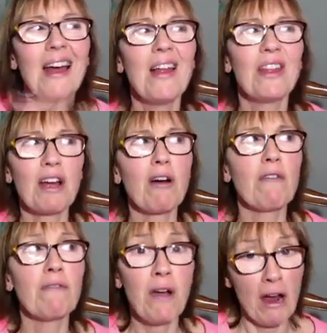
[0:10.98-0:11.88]
There
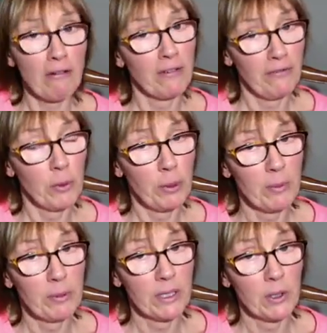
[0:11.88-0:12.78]
are very few
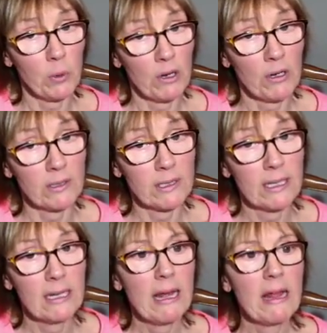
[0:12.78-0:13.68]
people in the world
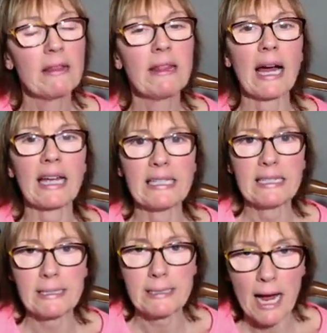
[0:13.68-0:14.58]
that can
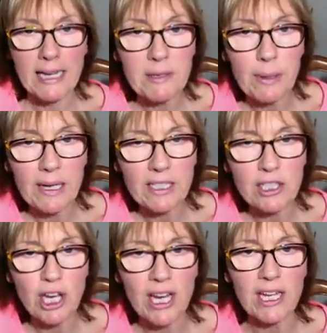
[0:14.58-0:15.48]
decide to make a
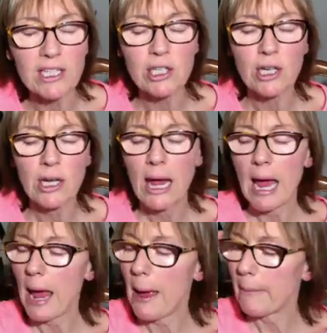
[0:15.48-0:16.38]
change
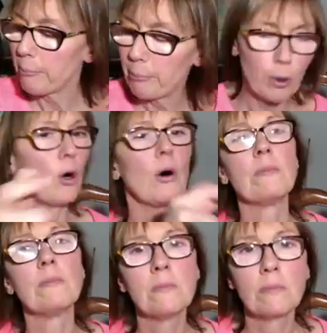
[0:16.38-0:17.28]
and boom,
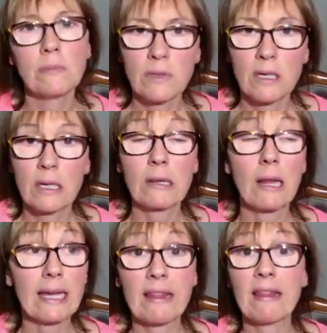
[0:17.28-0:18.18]

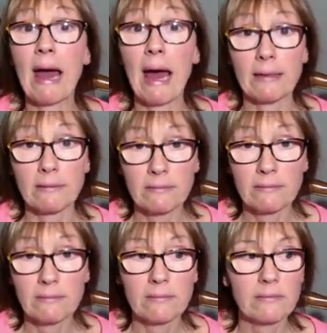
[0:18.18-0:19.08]
like that,
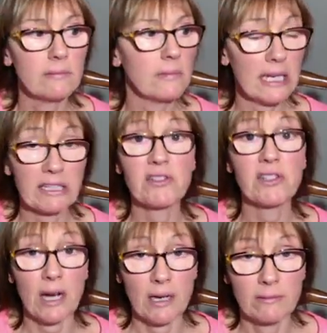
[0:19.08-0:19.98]
it's
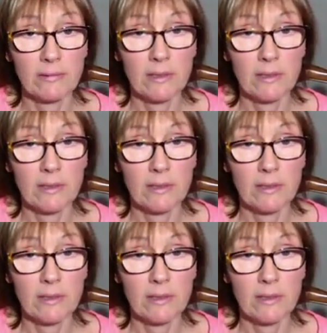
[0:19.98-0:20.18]
done.